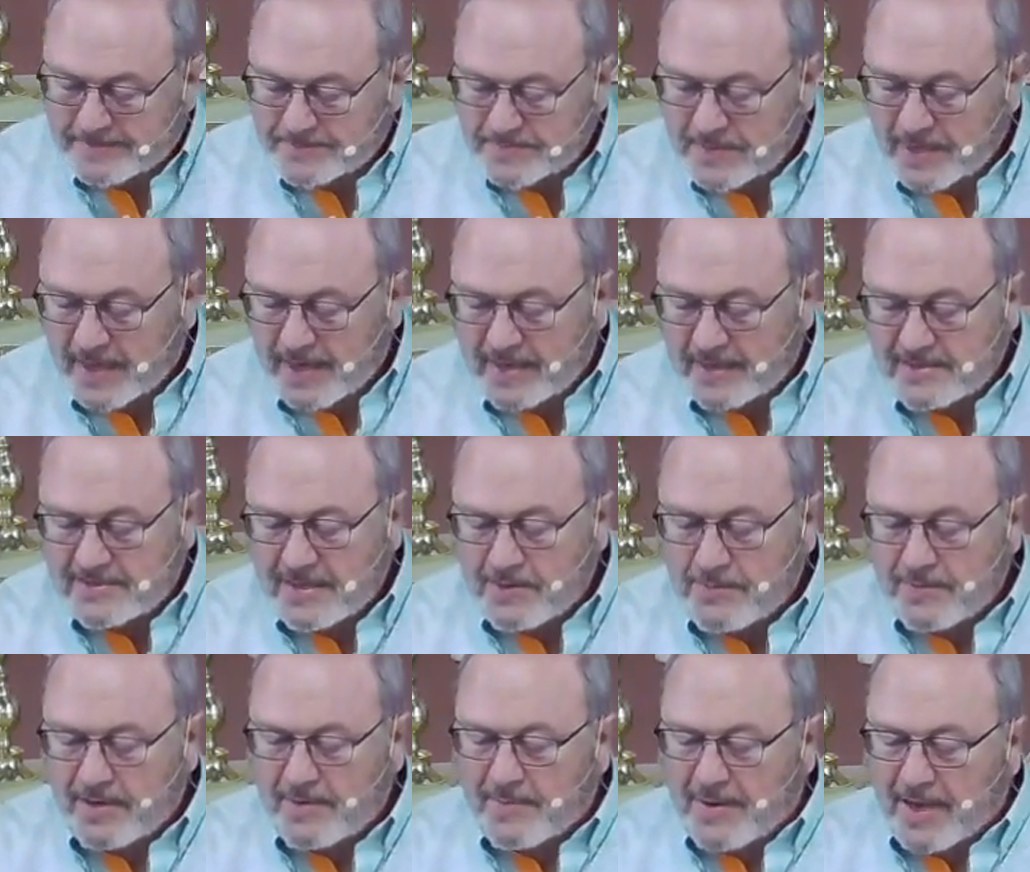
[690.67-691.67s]
And as they
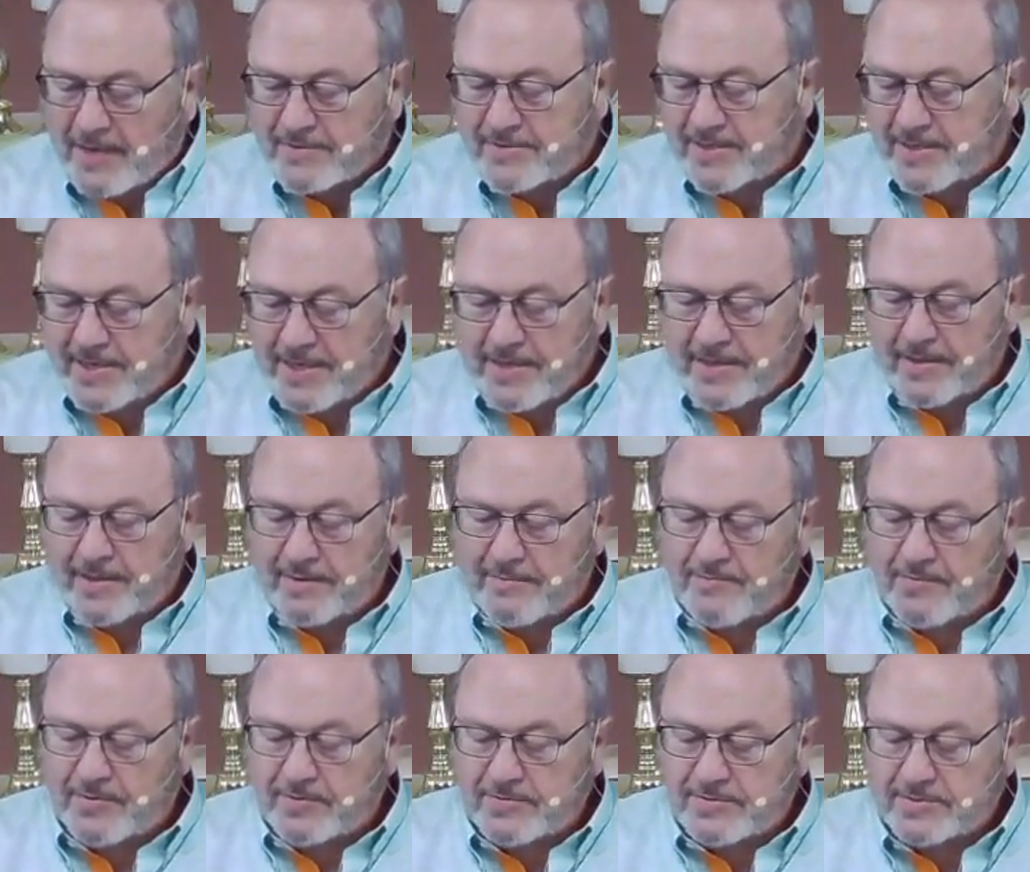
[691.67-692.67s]
went about to kill him,
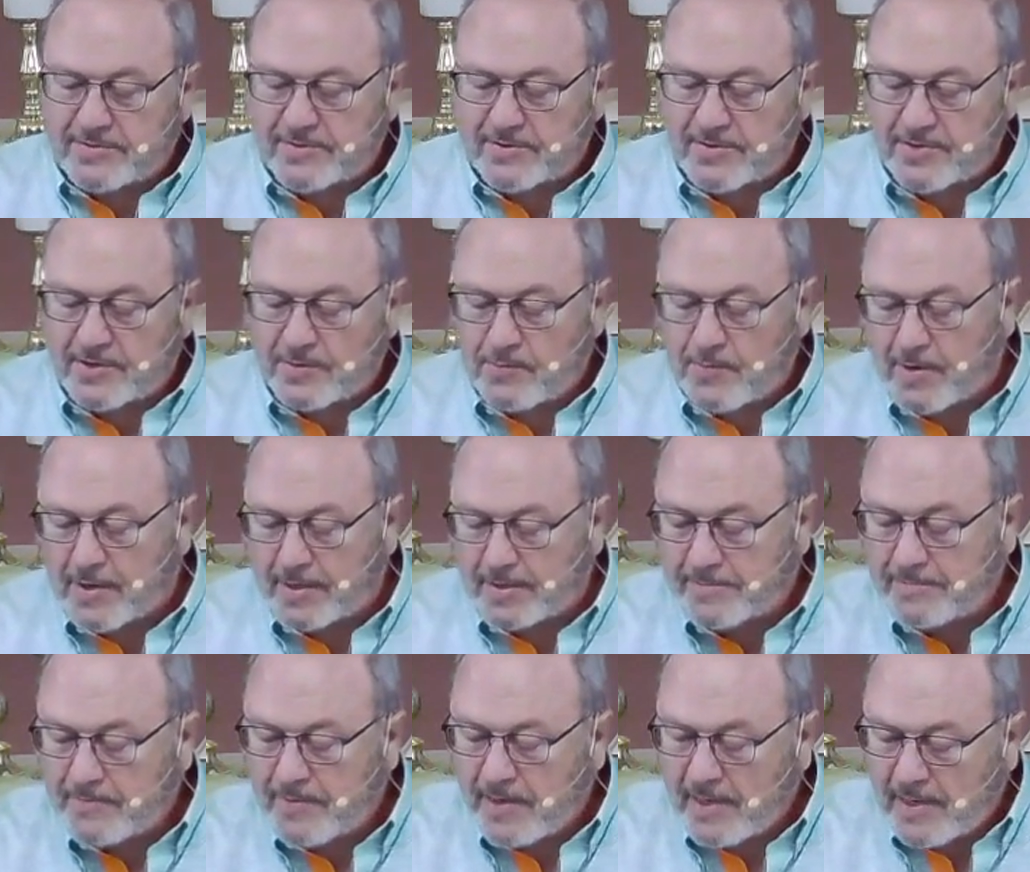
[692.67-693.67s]
verse 31,
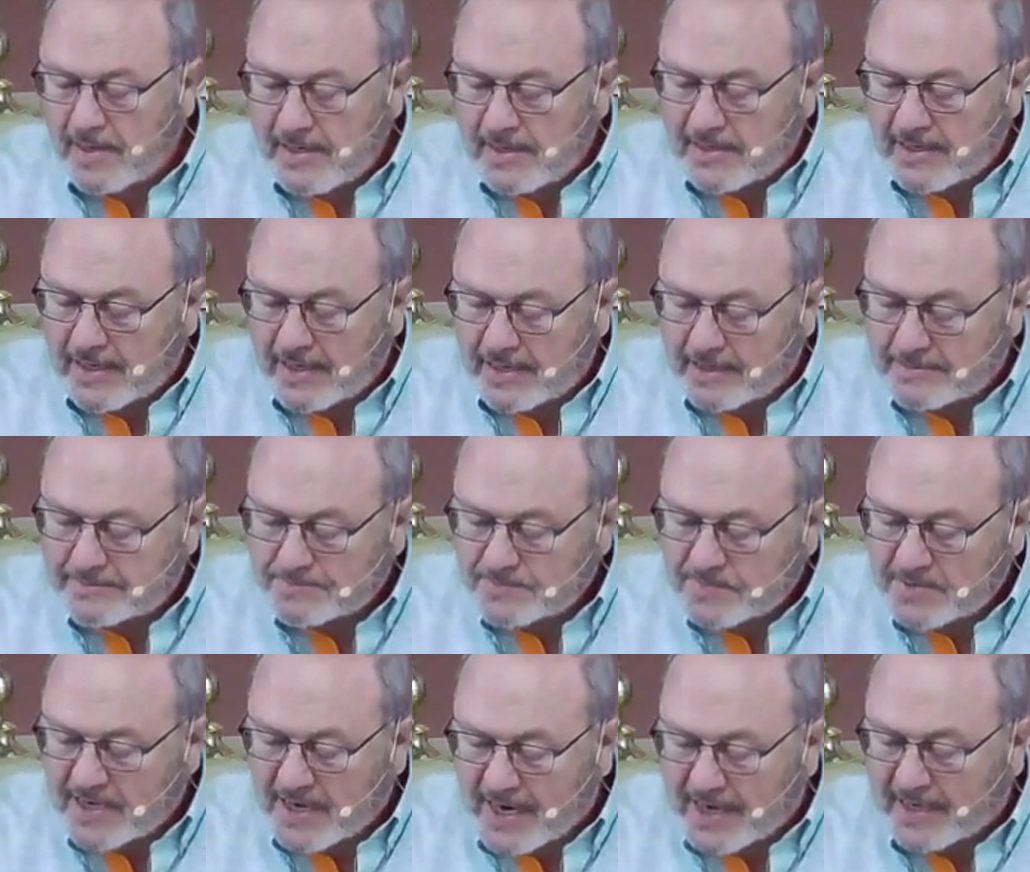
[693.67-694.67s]

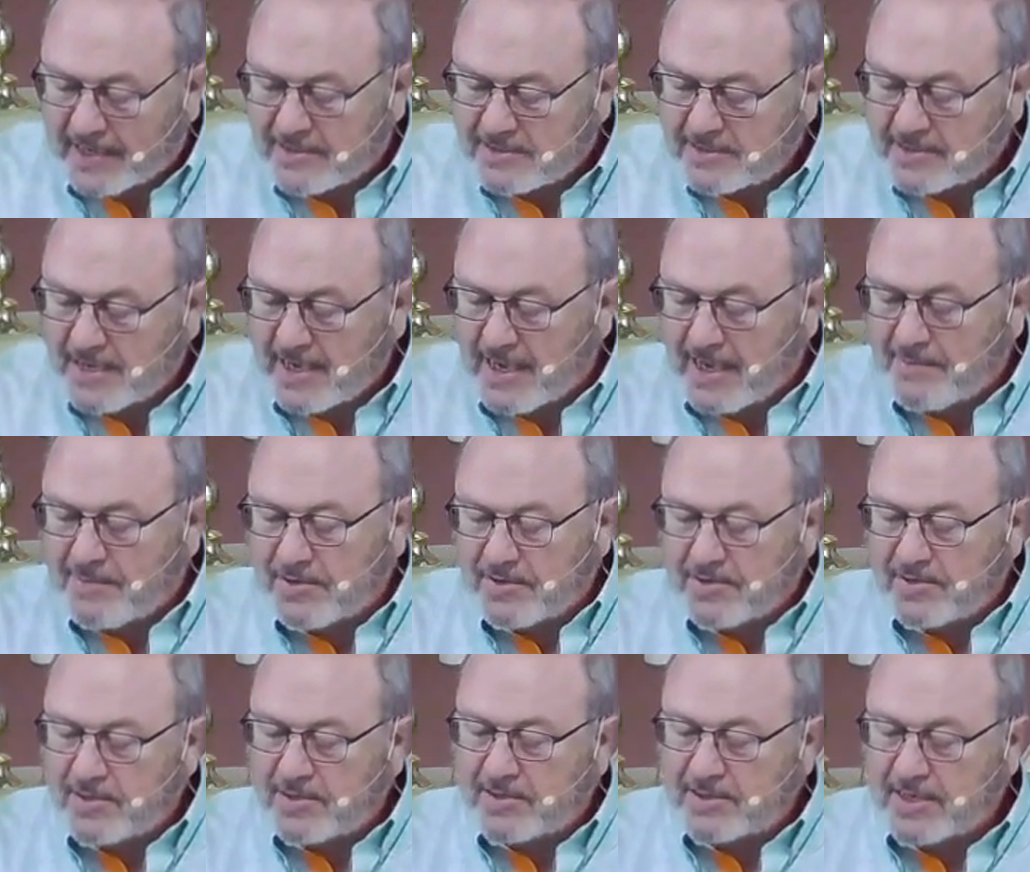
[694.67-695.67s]
tidings came unto
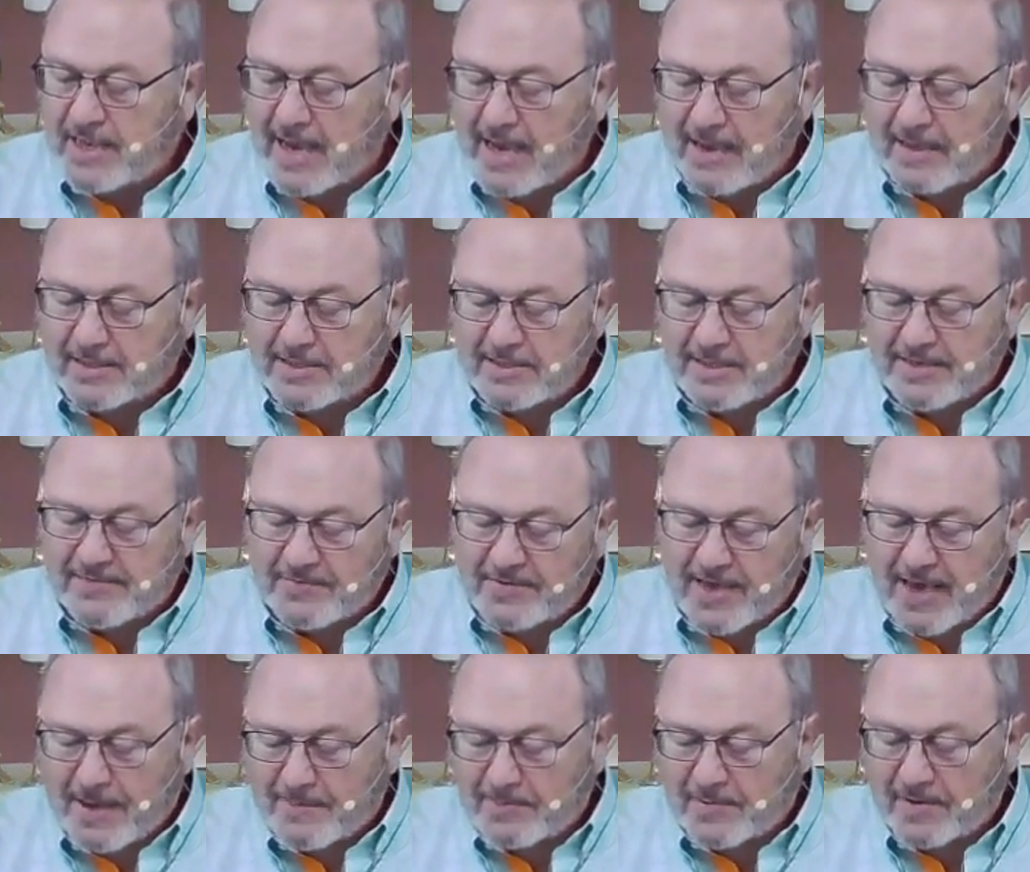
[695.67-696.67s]
the chief
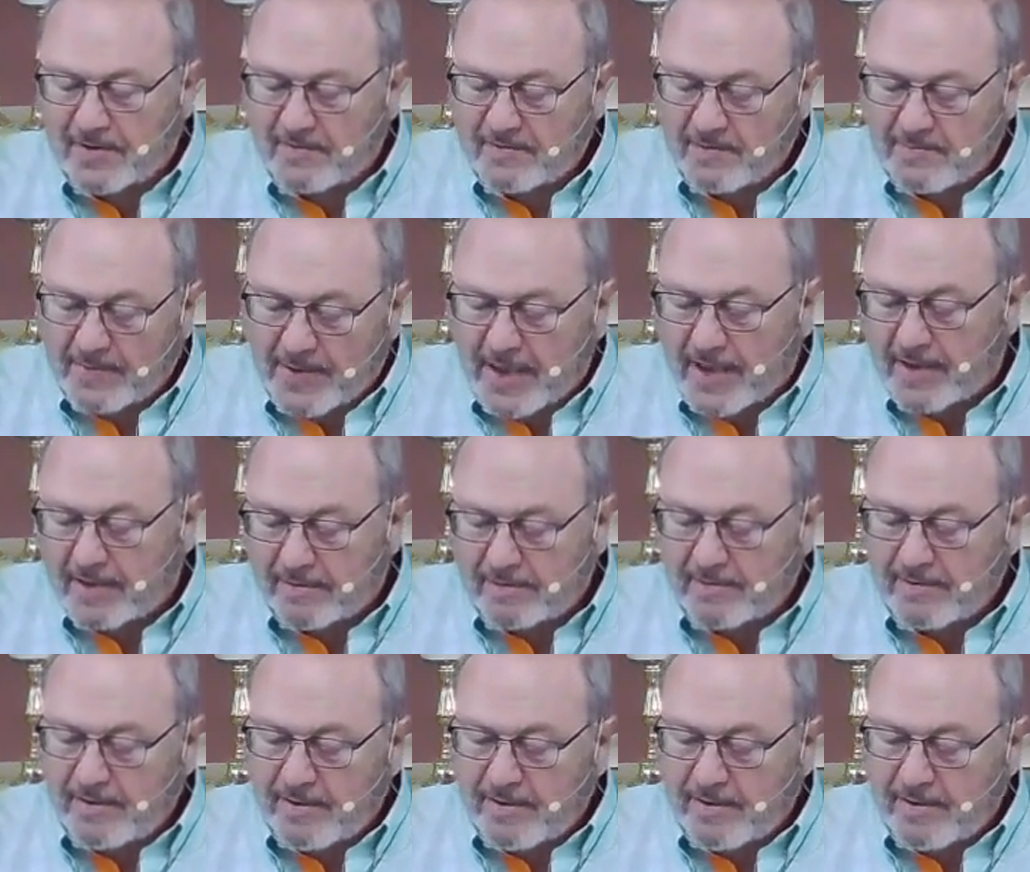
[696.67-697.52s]
captain of the band